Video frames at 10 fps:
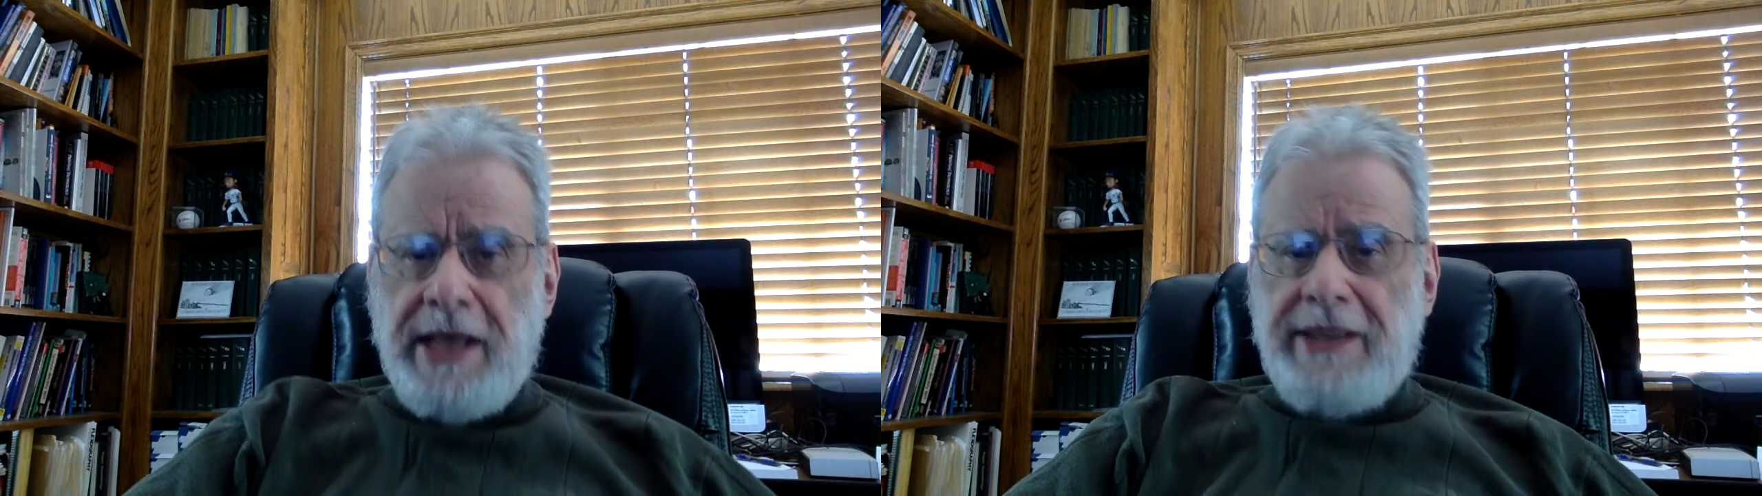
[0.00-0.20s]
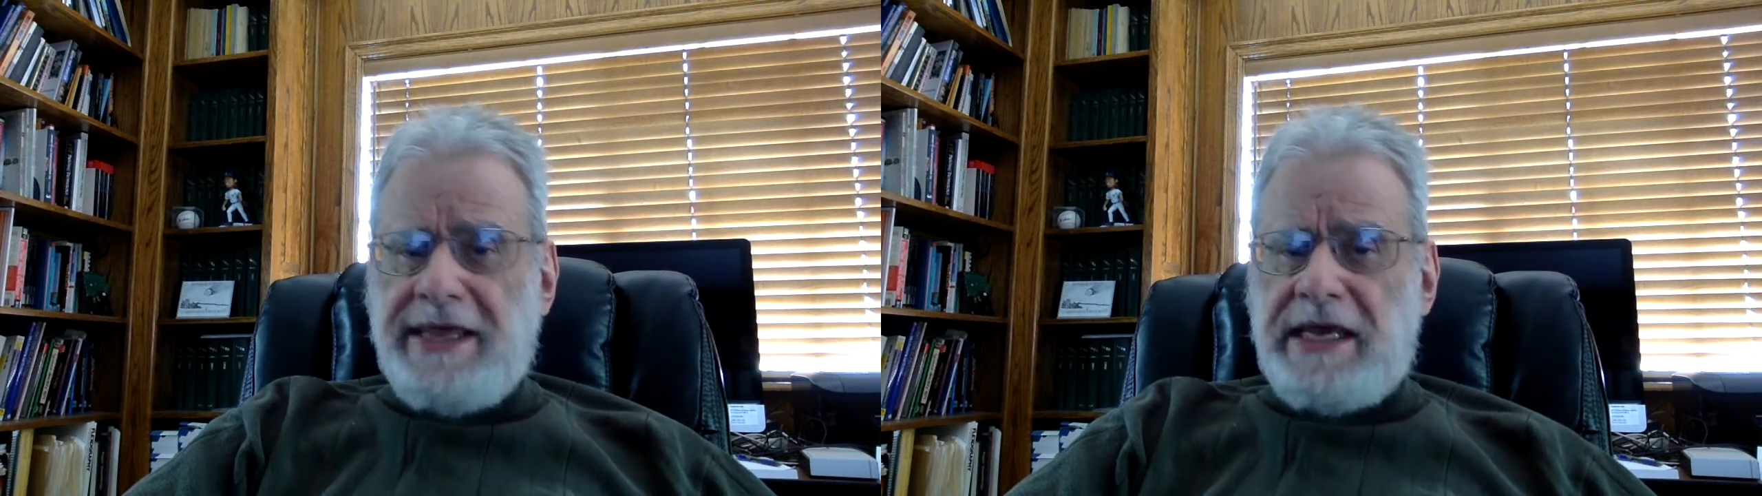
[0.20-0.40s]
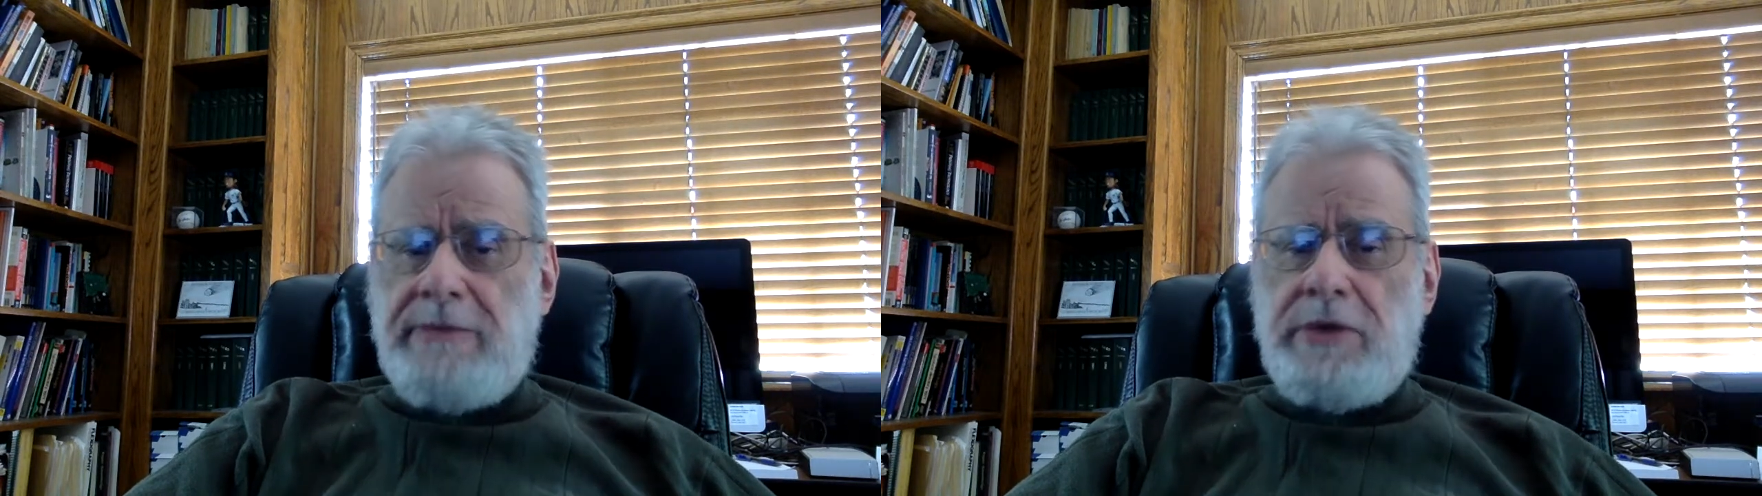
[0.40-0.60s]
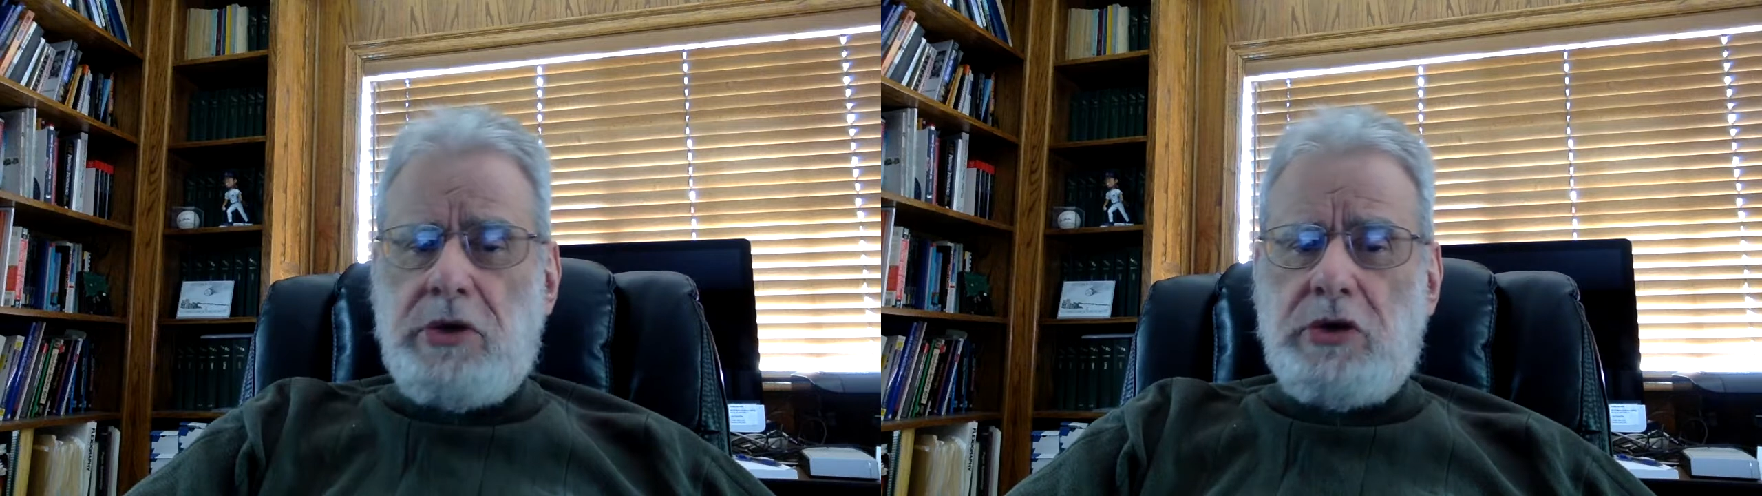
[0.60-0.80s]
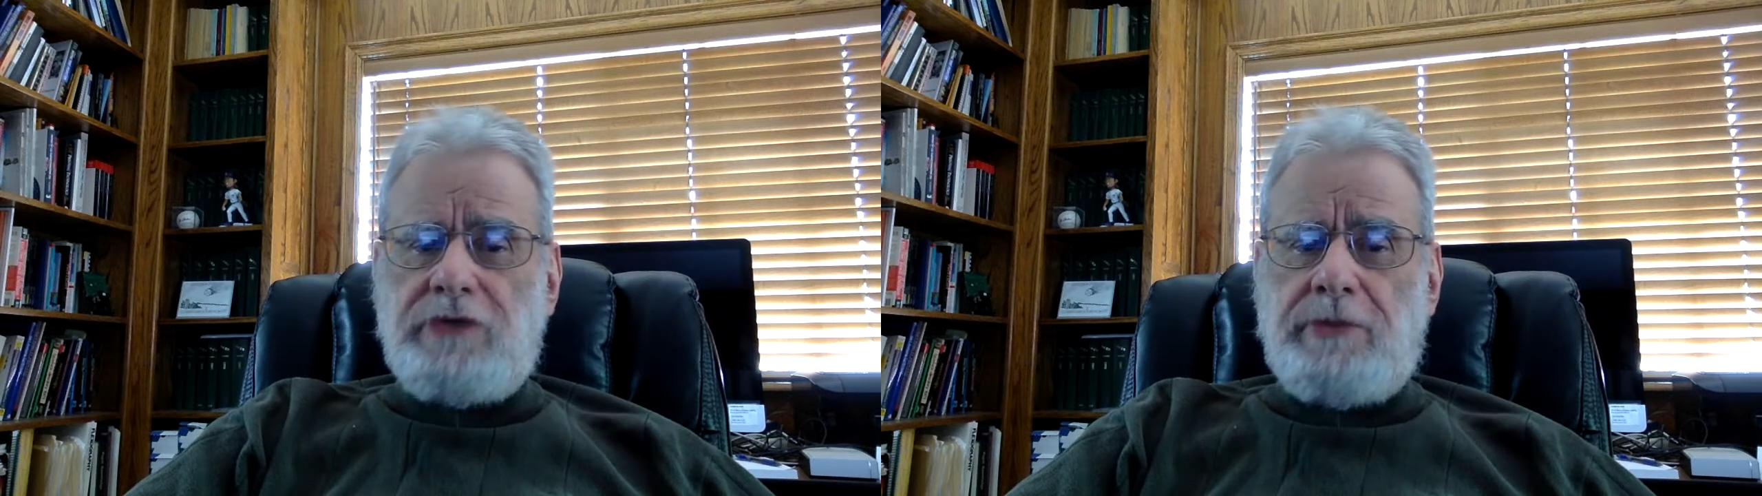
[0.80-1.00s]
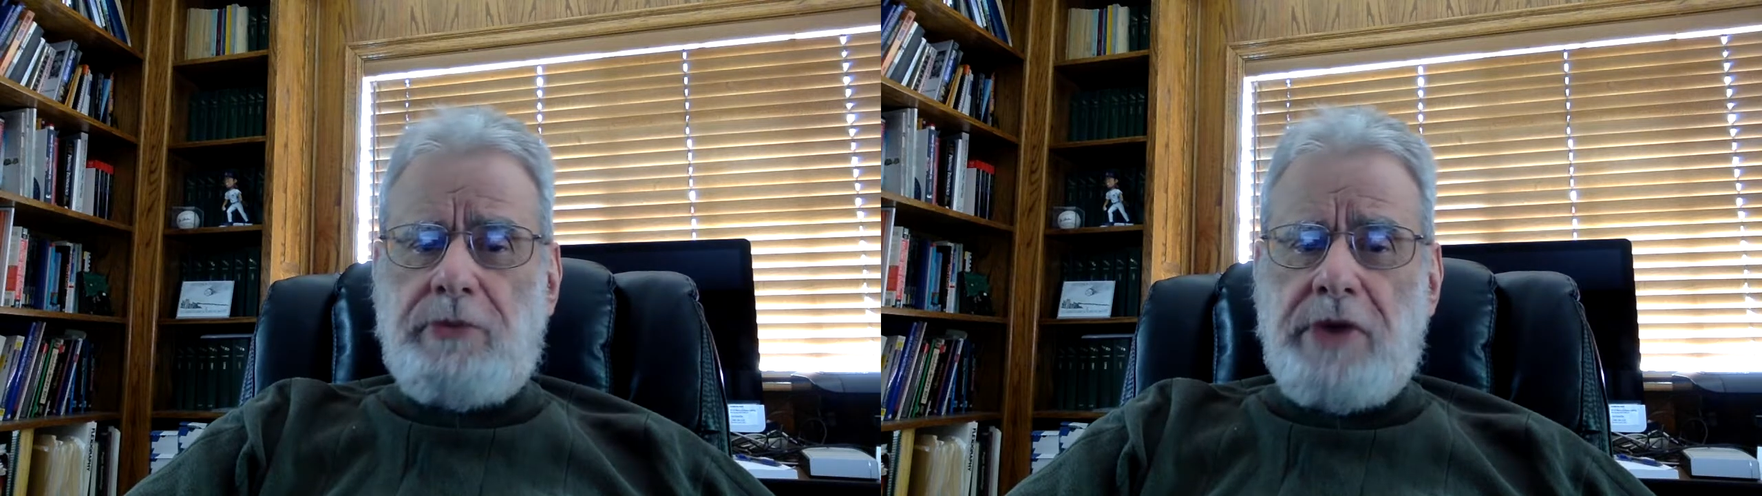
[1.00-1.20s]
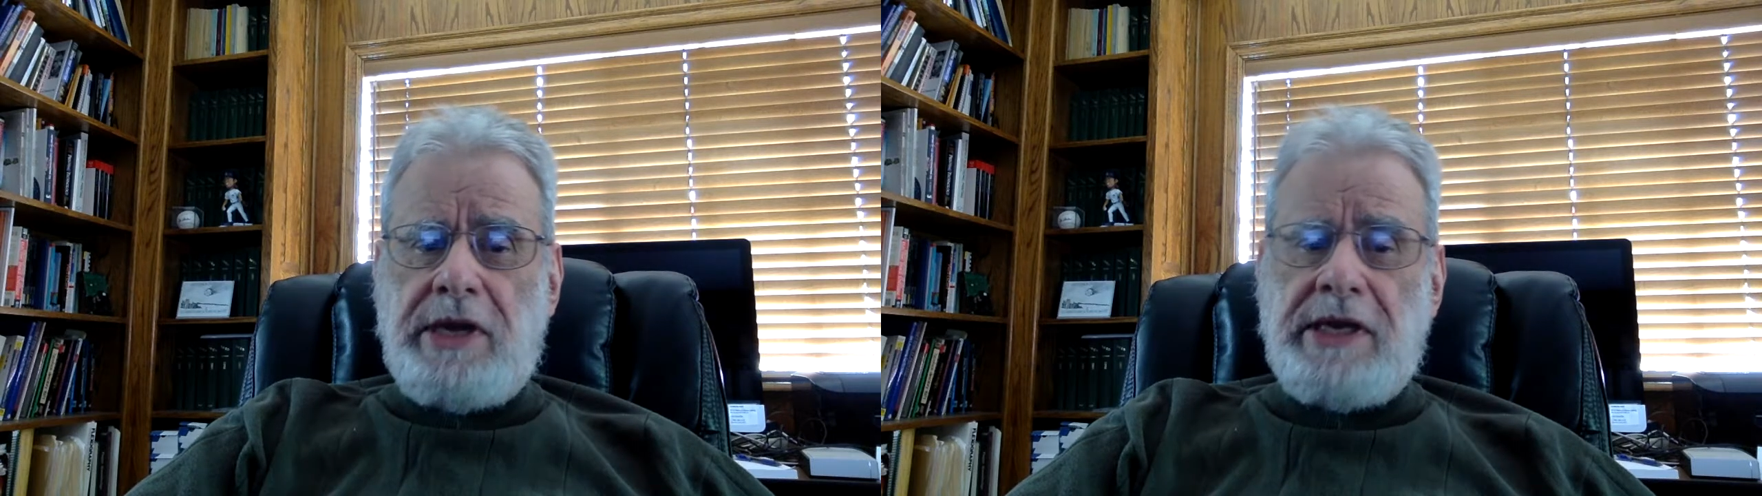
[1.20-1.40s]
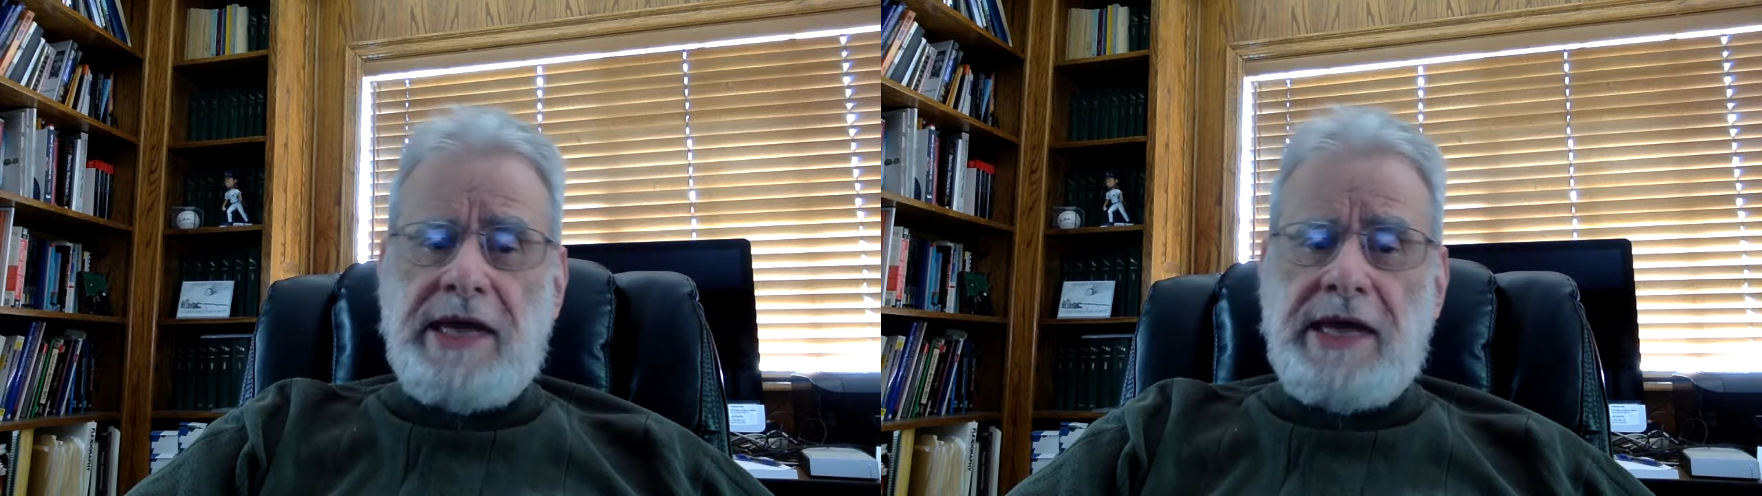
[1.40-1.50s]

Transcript: They can be used for printing